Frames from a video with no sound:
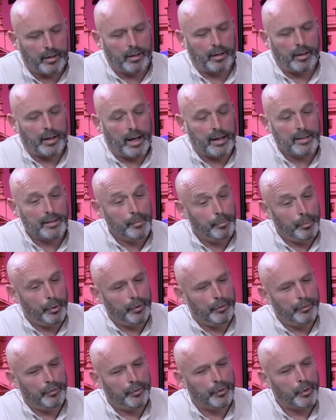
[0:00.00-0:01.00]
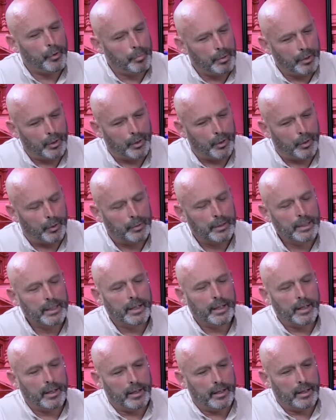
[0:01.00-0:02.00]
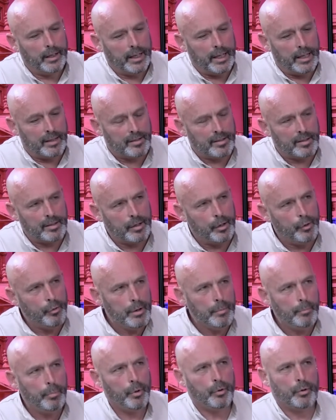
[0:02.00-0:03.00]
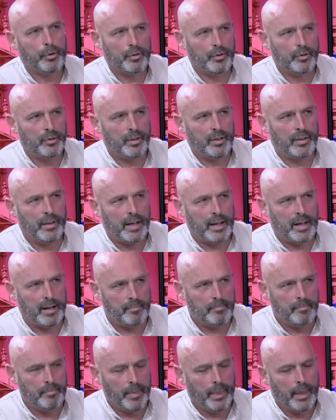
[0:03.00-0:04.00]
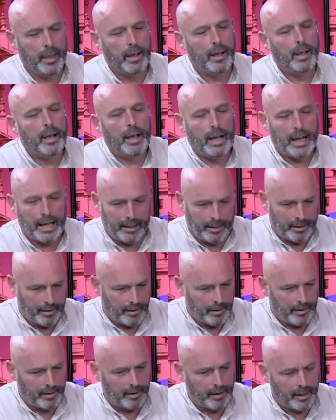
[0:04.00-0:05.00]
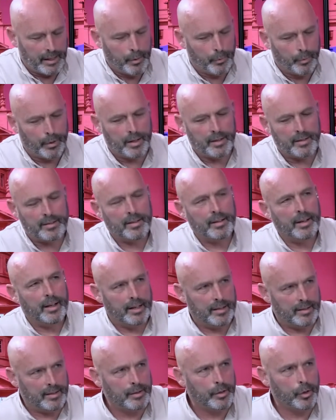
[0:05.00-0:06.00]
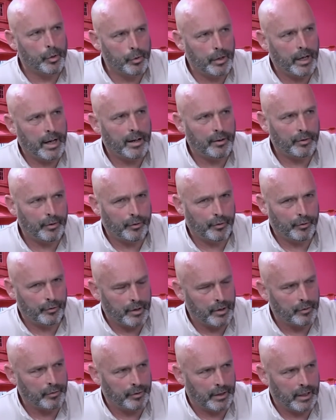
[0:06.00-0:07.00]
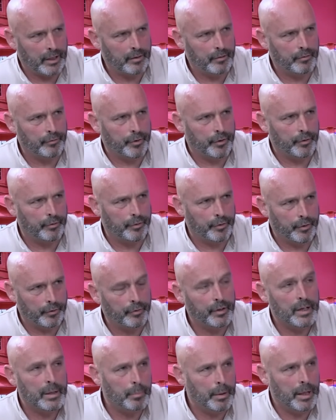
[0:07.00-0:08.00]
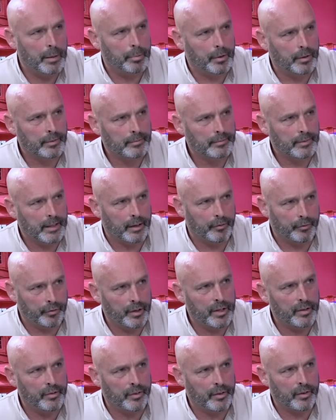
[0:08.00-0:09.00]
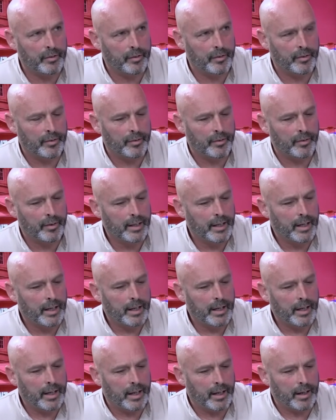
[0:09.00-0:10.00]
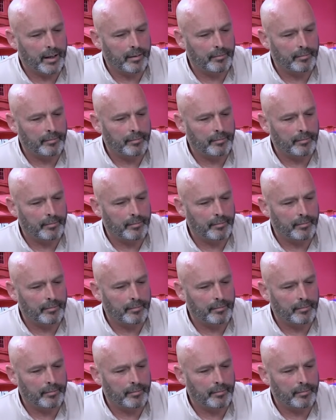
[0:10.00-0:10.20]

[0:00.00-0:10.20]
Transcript: it's so important to them. And likewise, it's so catastrophic for free people and free citizens. I can't overstate how dangerous